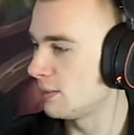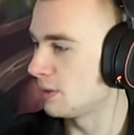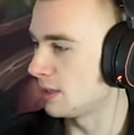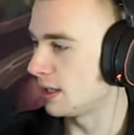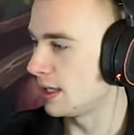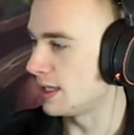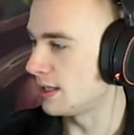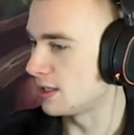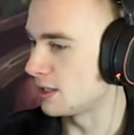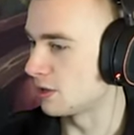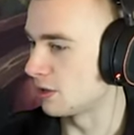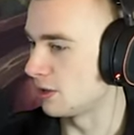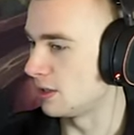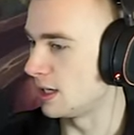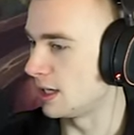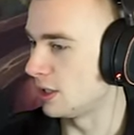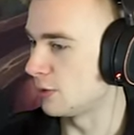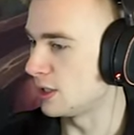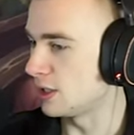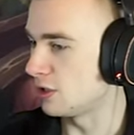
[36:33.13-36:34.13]
play this turn
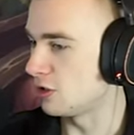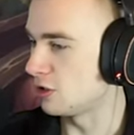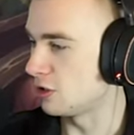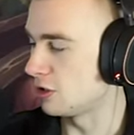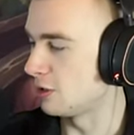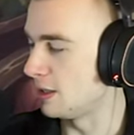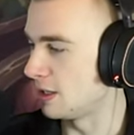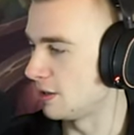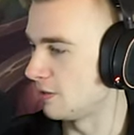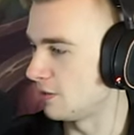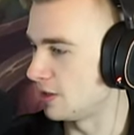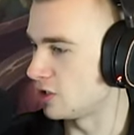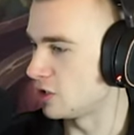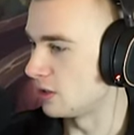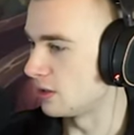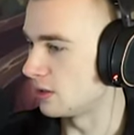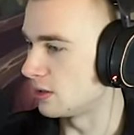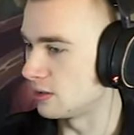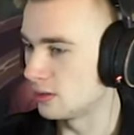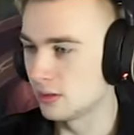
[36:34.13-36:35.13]
anyways just to be
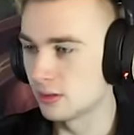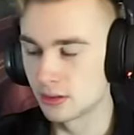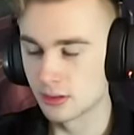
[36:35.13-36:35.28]
efficient.